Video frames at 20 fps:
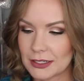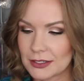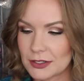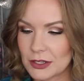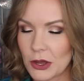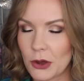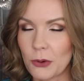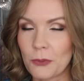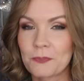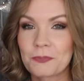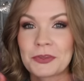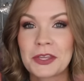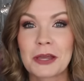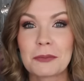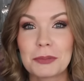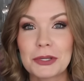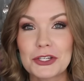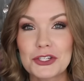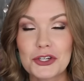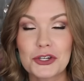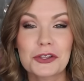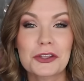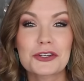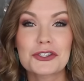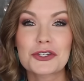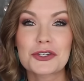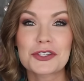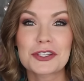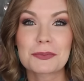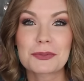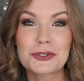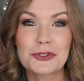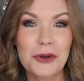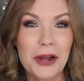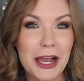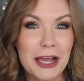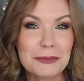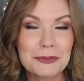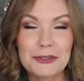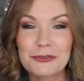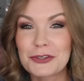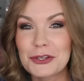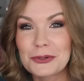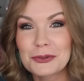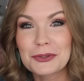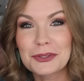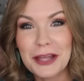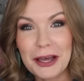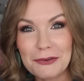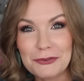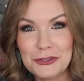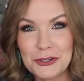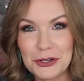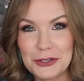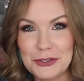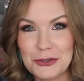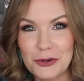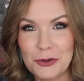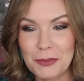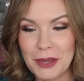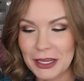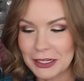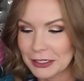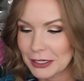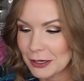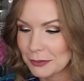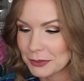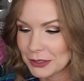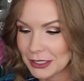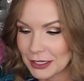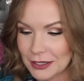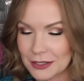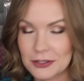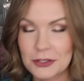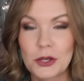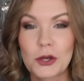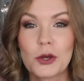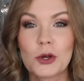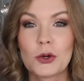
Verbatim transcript: So be sure that you're subscribed if you love drugstore makeup because